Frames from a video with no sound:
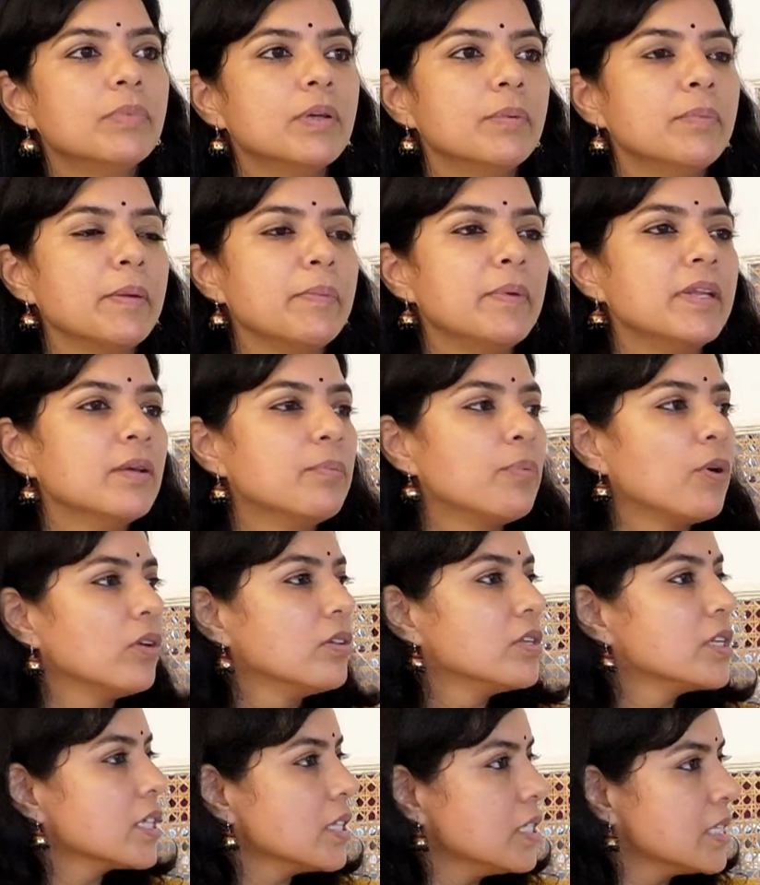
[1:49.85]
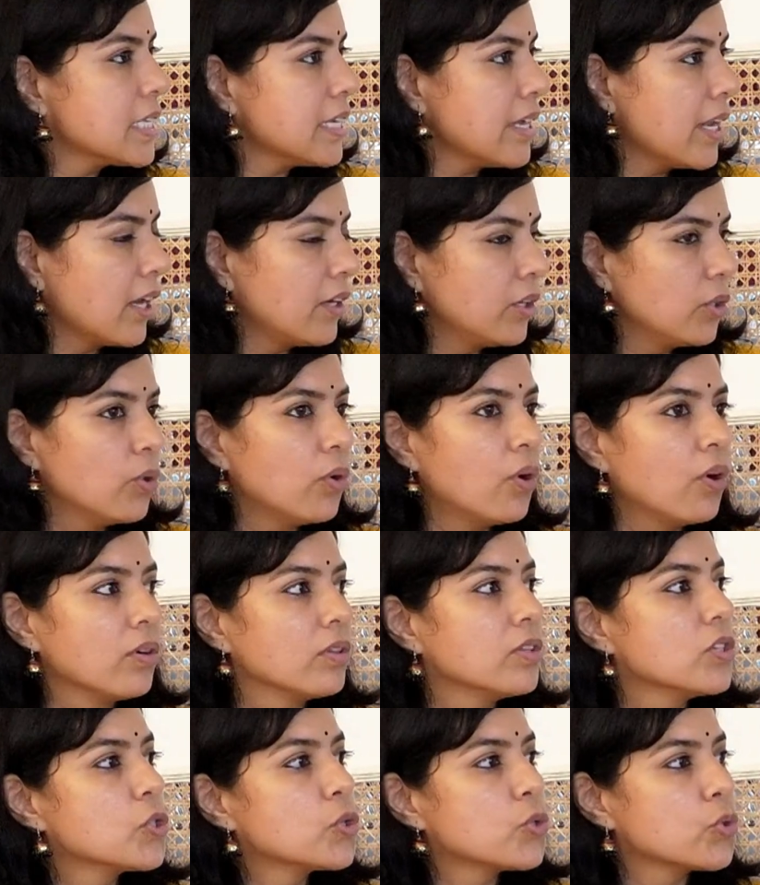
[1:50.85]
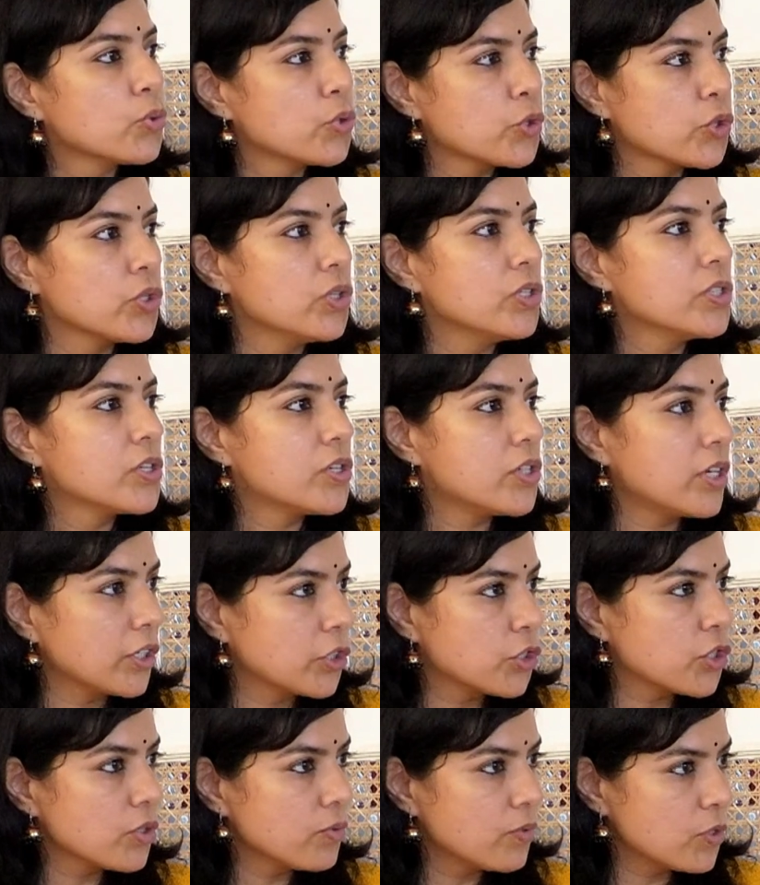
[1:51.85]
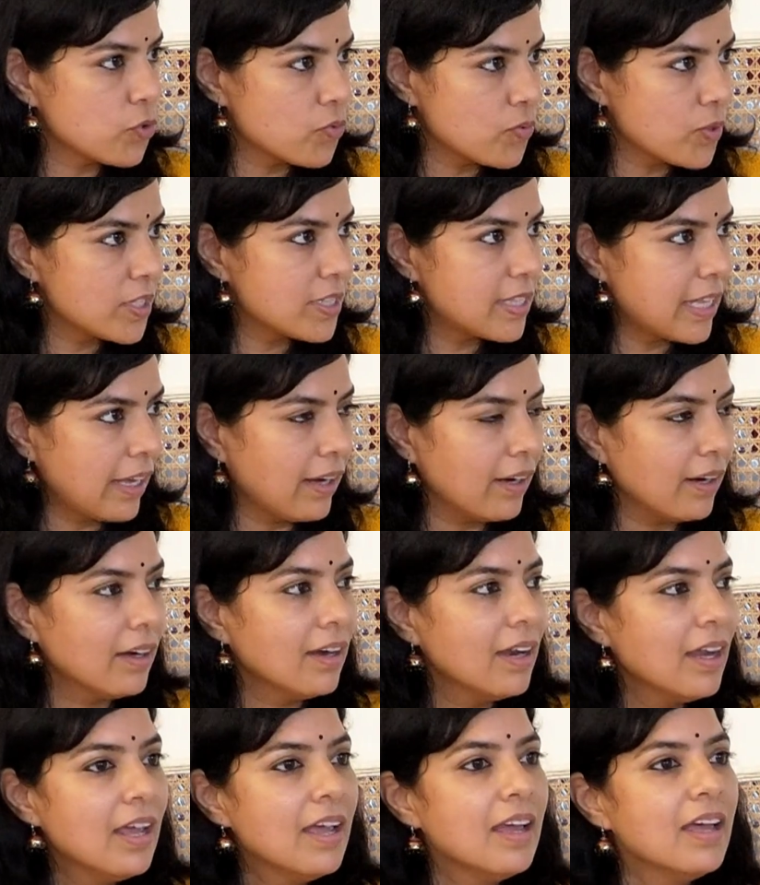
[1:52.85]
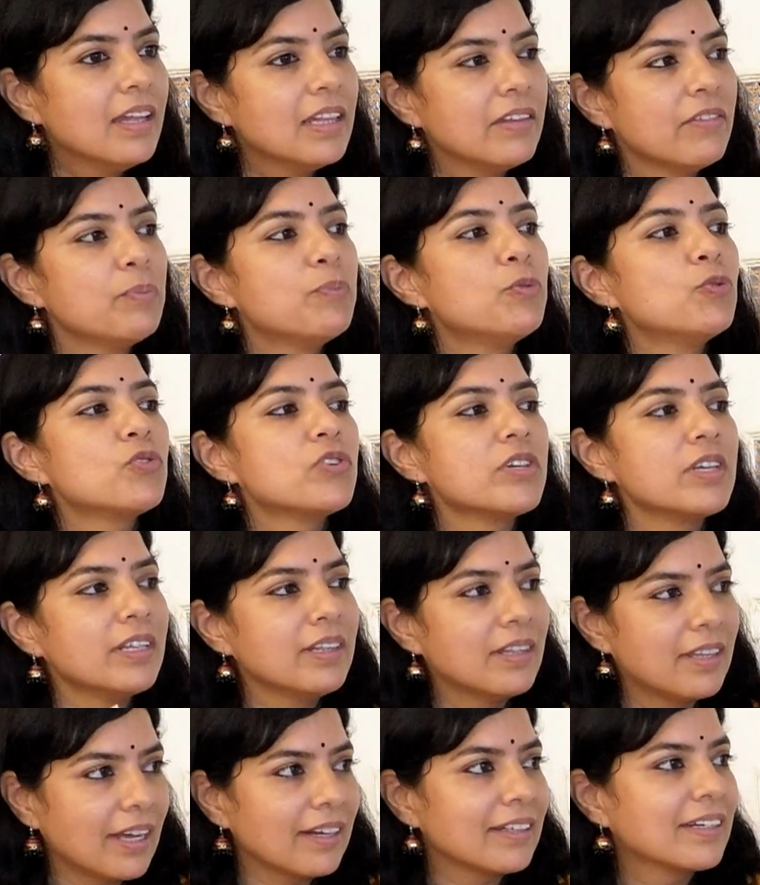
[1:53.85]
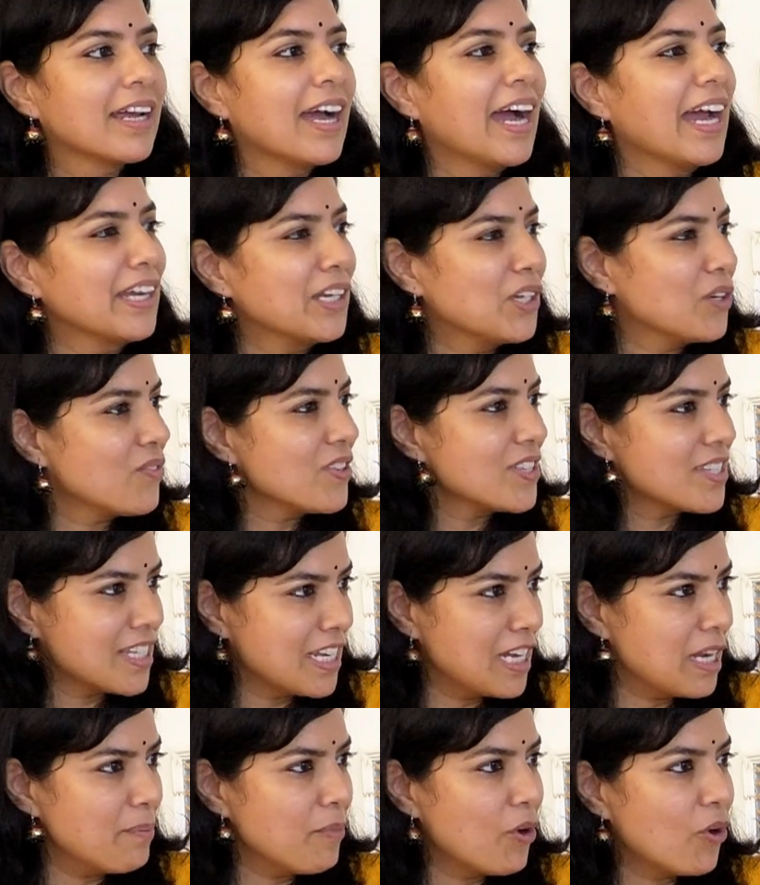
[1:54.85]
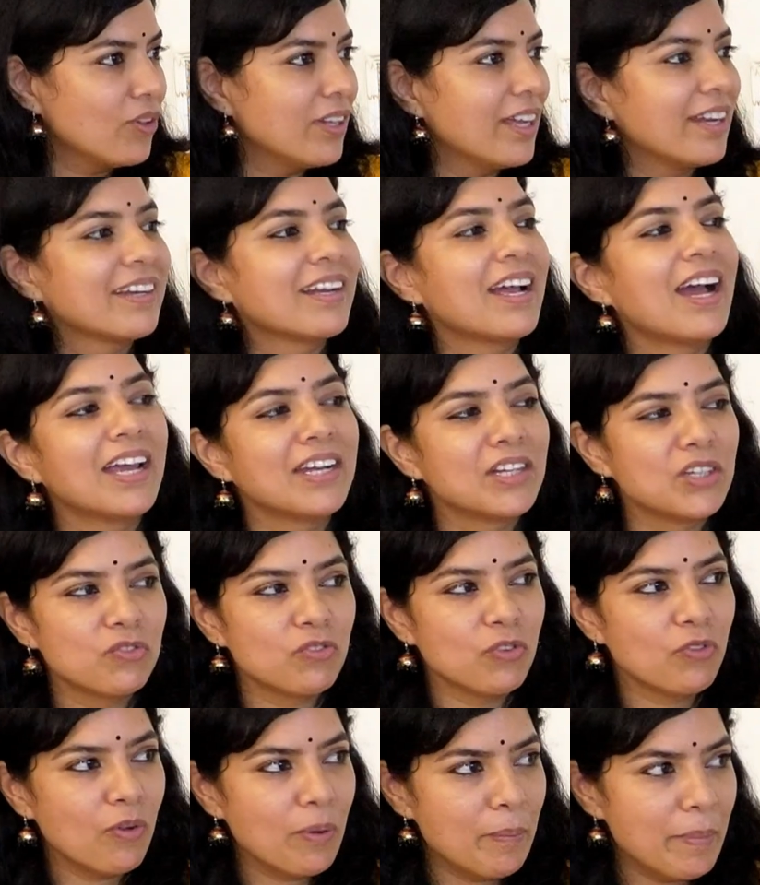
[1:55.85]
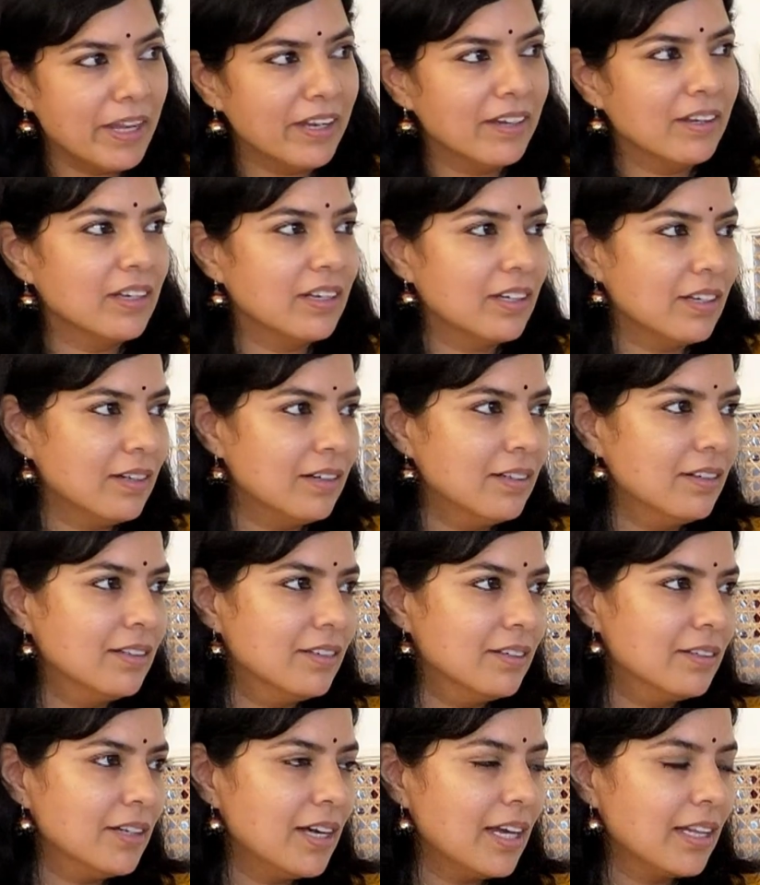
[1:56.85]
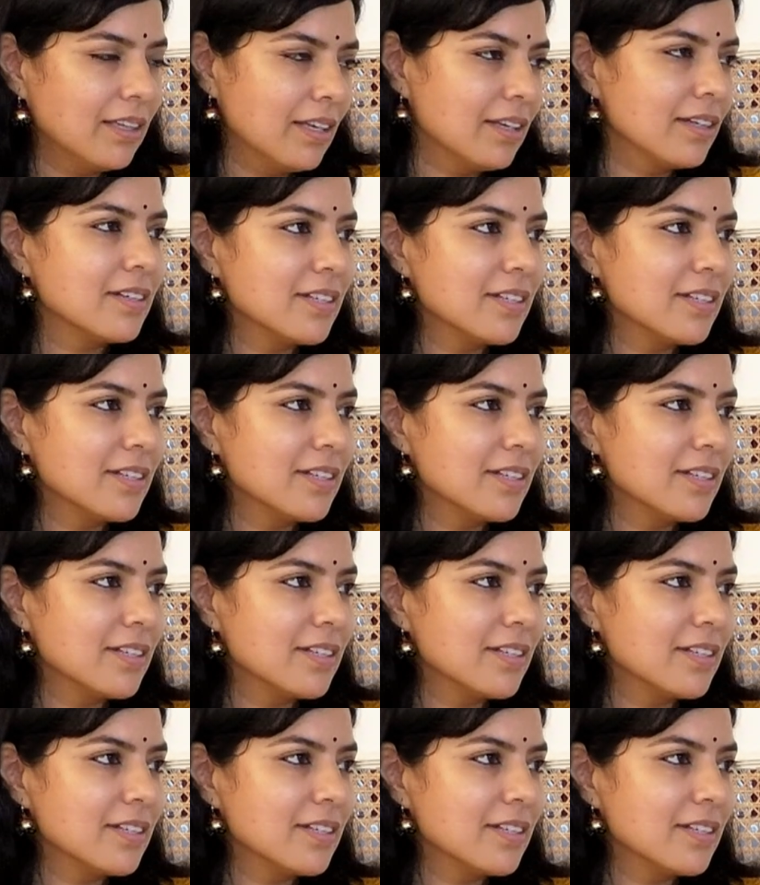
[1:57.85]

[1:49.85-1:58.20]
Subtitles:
maybe the political scenario or the social structure which was there, they were portraying that kind of a cinema or that kind of a women at that